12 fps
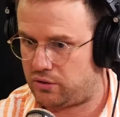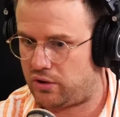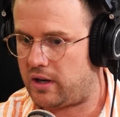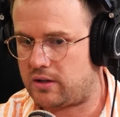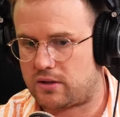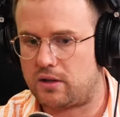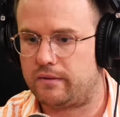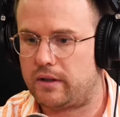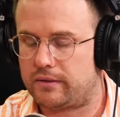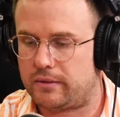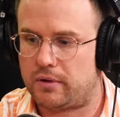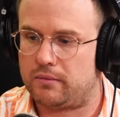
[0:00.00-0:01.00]
trying to solve
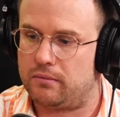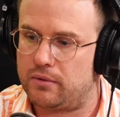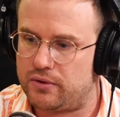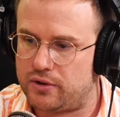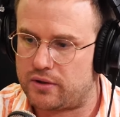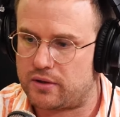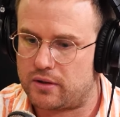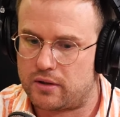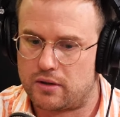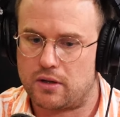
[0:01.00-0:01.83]
every problem with just the,